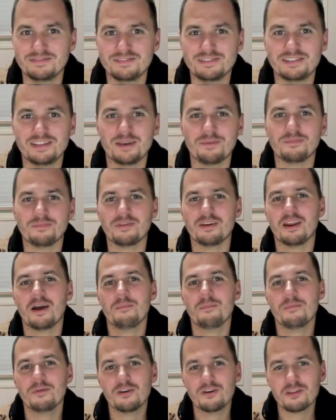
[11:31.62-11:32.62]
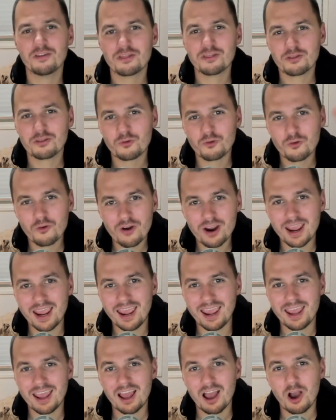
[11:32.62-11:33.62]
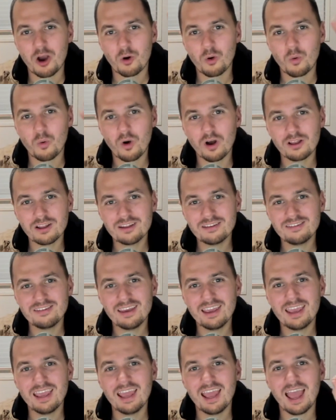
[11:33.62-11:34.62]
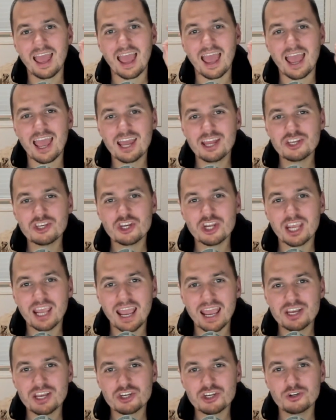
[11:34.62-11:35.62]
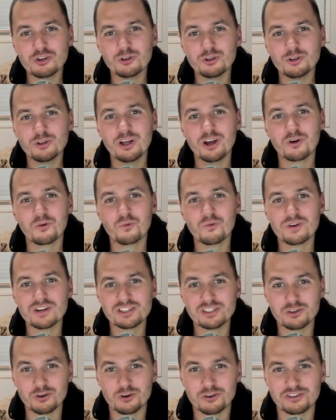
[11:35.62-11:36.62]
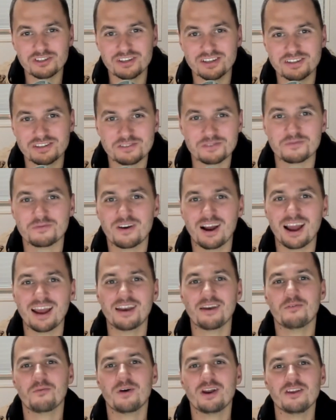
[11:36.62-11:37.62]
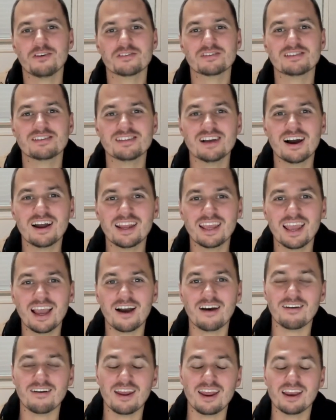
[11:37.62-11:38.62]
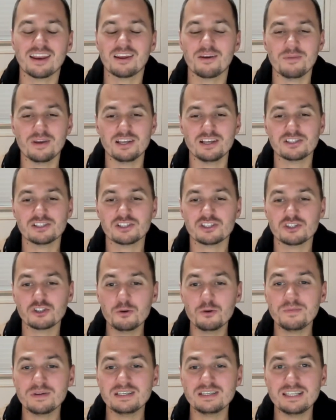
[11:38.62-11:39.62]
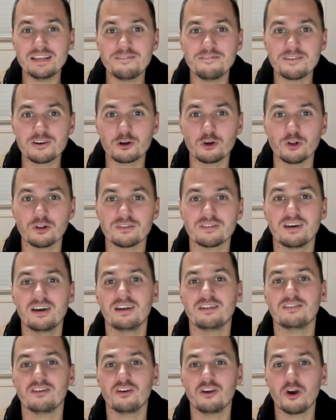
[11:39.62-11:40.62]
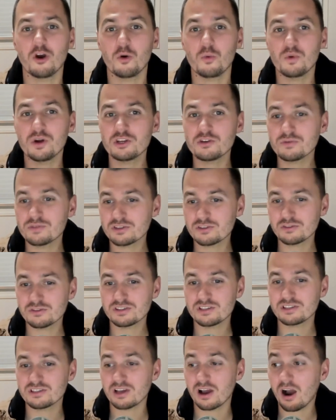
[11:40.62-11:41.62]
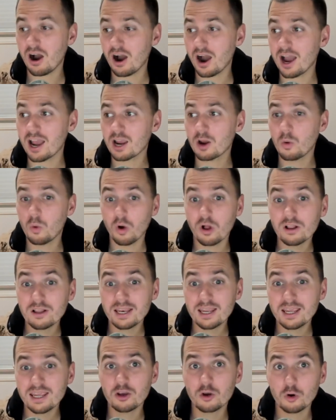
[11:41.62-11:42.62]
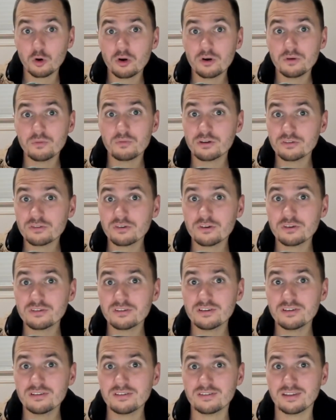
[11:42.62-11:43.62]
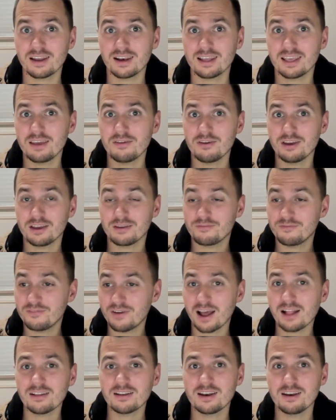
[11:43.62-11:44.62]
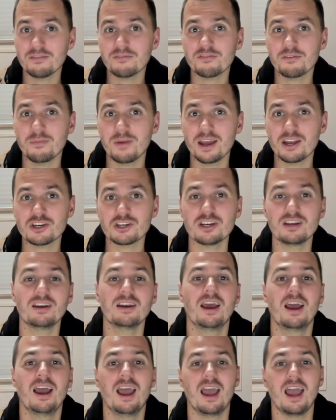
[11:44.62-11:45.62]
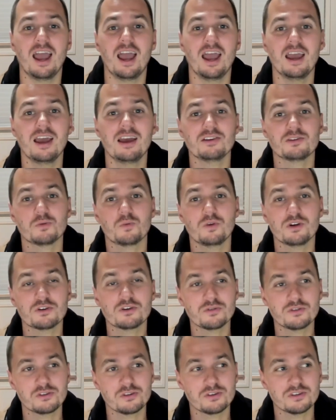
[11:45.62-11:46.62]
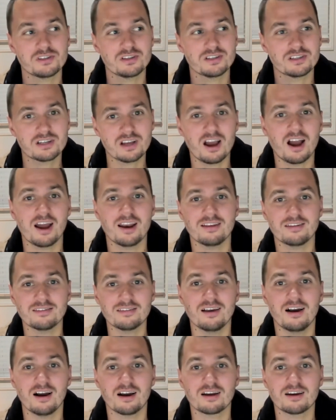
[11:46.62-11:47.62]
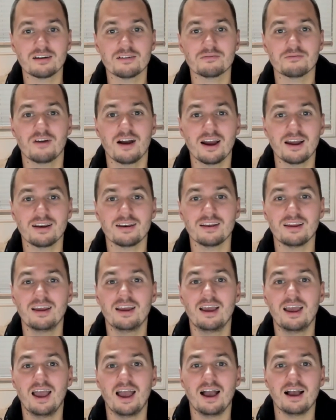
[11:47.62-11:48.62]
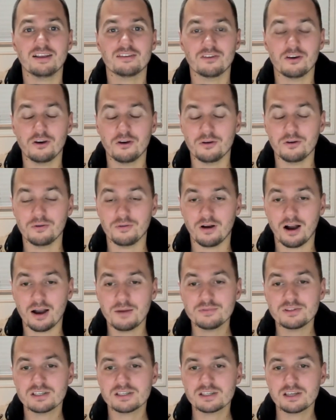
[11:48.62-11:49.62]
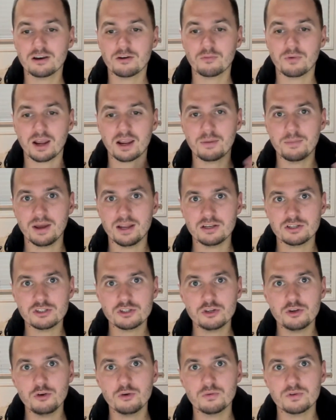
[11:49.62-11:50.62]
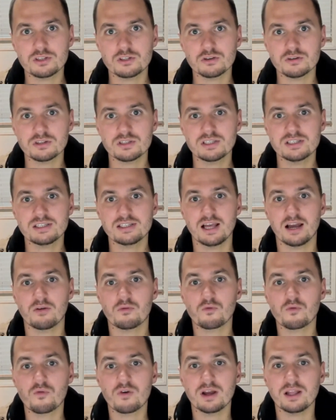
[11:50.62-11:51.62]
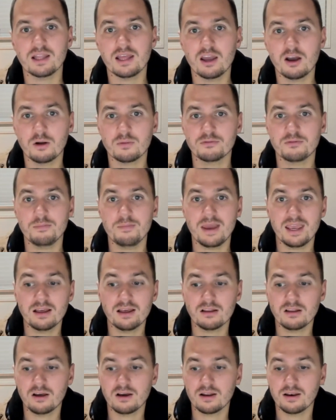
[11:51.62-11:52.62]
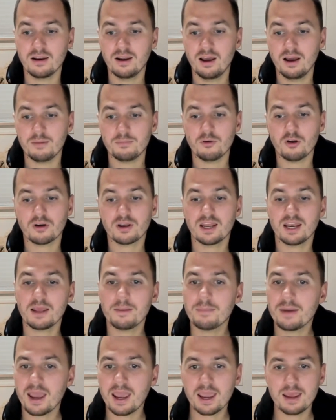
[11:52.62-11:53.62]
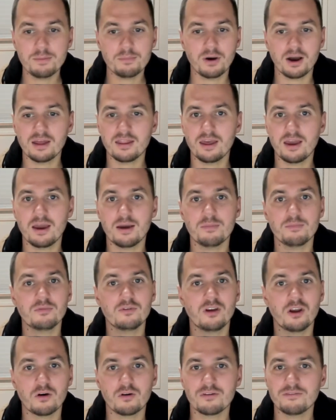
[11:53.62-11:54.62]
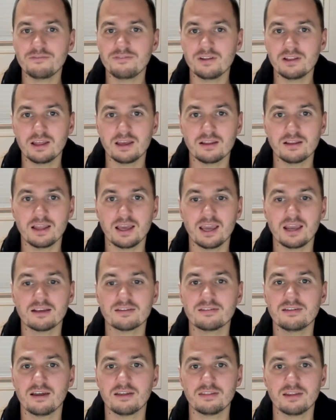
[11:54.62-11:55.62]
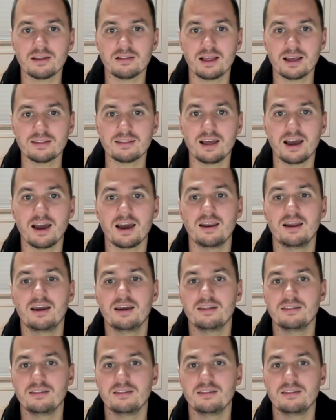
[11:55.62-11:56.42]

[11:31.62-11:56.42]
Tip number three quality educational resources, right? When you're starting out, it can be super difficult to know which resources are high quality, good resources that are giving valid information and which resources kind of suck, right? So I'm just going to recommend two resources that really helped me a lot. I'm not getting paid by them, no affiliate links, nothing like that.